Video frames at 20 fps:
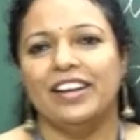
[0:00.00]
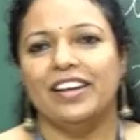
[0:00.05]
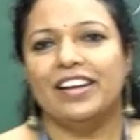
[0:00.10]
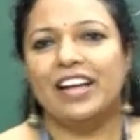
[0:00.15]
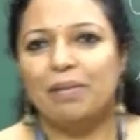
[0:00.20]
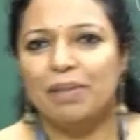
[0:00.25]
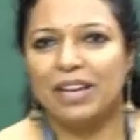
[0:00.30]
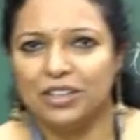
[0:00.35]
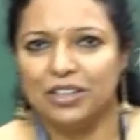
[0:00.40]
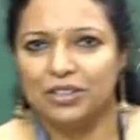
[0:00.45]

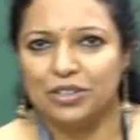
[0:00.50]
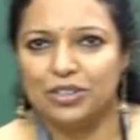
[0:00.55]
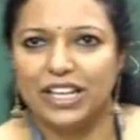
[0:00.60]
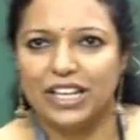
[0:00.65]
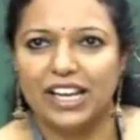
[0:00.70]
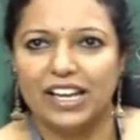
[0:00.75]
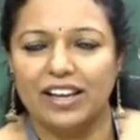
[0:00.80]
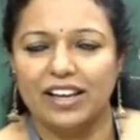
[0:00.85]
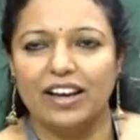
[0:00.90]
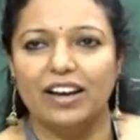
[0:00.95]
Coming to
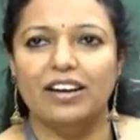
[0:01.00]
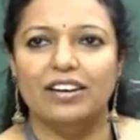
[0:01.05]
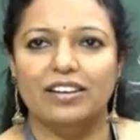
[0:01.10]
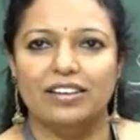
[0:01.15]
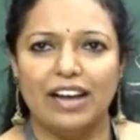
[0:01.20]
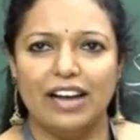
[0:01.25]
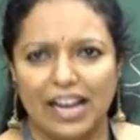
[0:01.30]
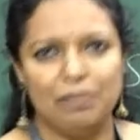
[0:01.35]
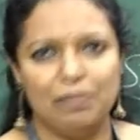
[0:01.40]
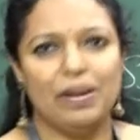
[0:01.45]
the
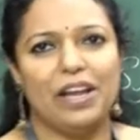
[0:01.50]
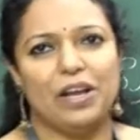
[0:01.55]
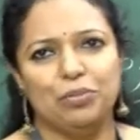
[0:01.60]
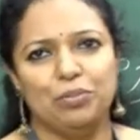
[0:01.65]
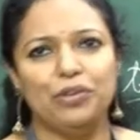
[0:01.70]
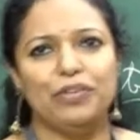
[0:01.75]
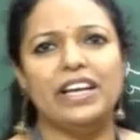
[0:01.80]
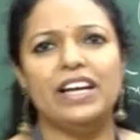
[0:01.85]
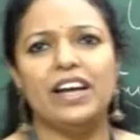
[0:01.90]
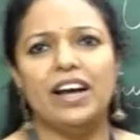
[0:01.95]
RBI,
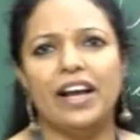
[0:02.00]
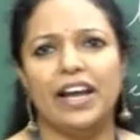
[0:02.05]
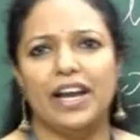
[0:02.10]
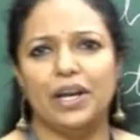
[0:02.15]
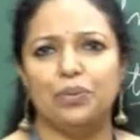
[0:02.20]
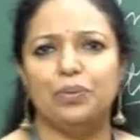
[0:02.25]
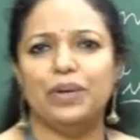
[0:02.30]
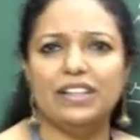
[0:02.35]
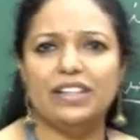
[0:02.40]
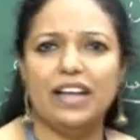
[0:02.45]
moving
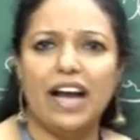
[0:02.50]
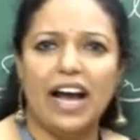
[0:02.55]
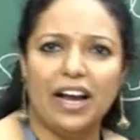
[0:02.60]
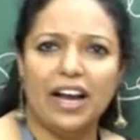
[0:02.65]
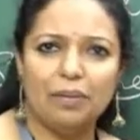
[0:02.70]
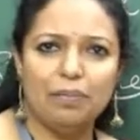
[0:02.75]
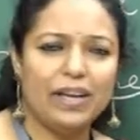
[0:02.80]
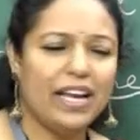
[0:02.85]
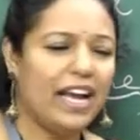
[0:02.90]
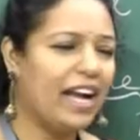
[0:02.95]
ahead with the
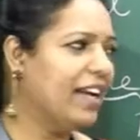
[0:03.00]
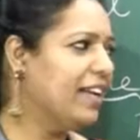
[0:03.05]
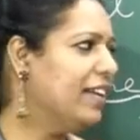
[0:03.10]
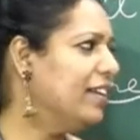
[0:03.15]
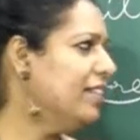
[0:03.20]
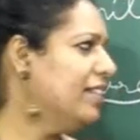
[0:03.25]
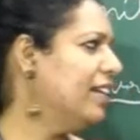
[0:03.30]
RBI,